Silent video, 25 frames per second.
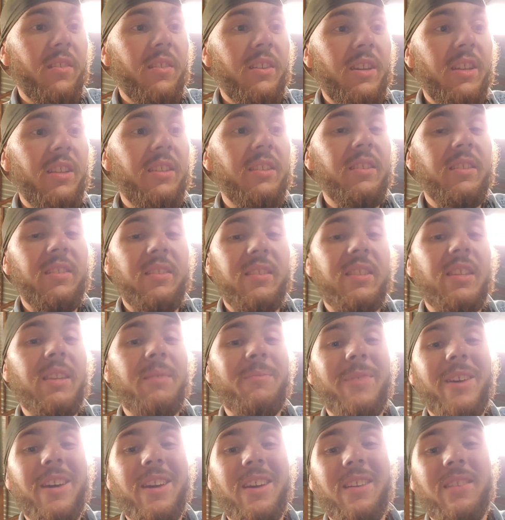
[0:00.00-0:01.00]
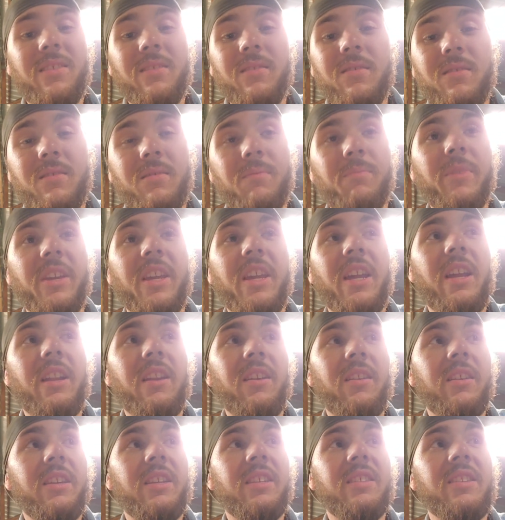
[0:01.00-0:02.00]
He's a
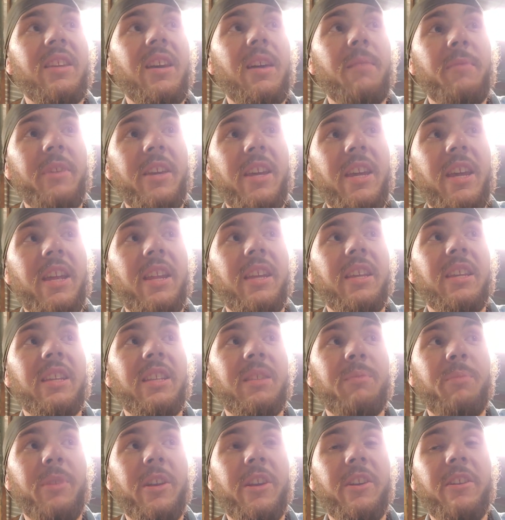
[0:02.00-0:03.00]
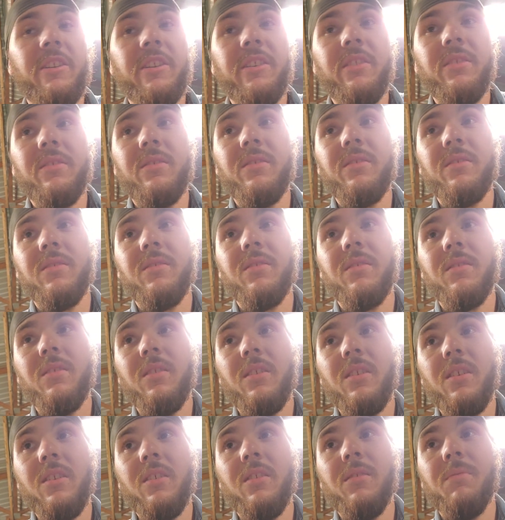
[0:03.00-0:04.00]
semi-mechanic. He's got mechanic experience.
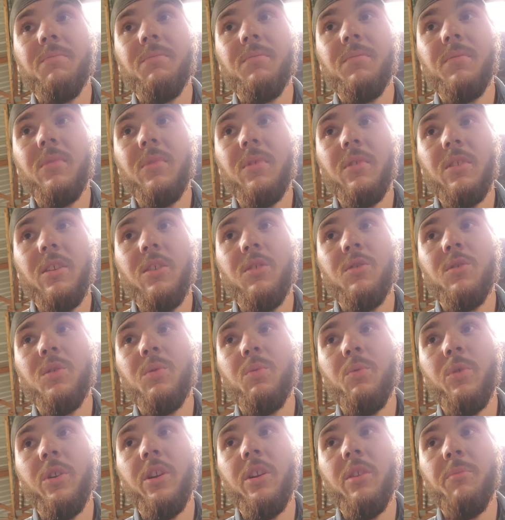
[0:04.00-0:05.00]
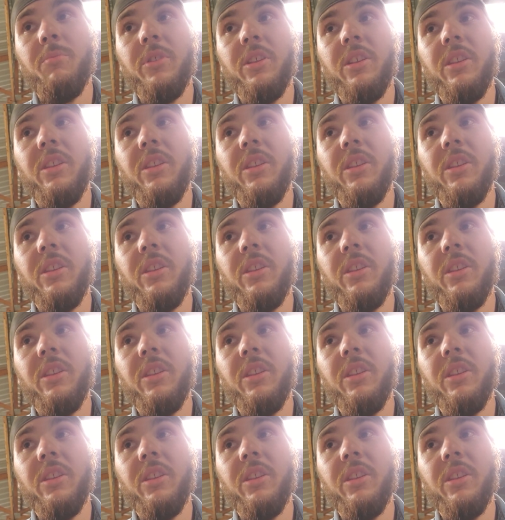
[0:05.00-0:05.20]
He used to work up at a